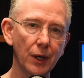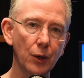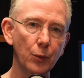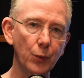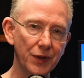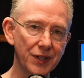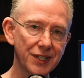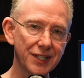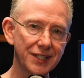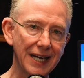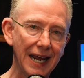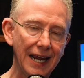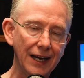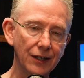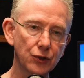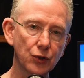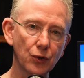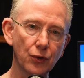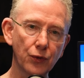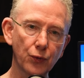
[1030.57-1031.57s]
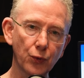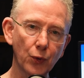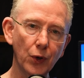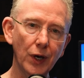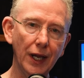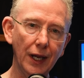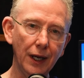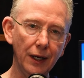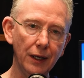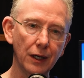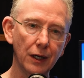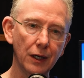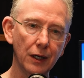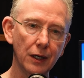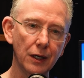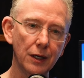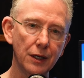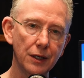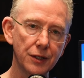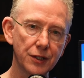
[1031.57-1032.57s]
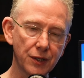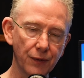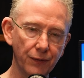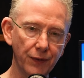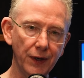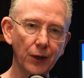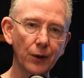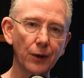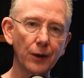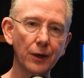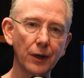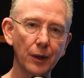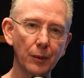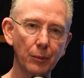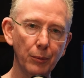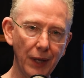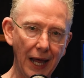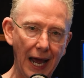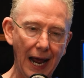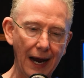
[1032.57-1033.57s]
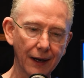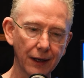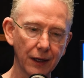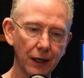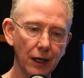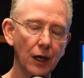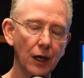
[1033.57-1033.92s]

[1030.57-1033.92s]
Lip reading: with stage 3 severe plaque.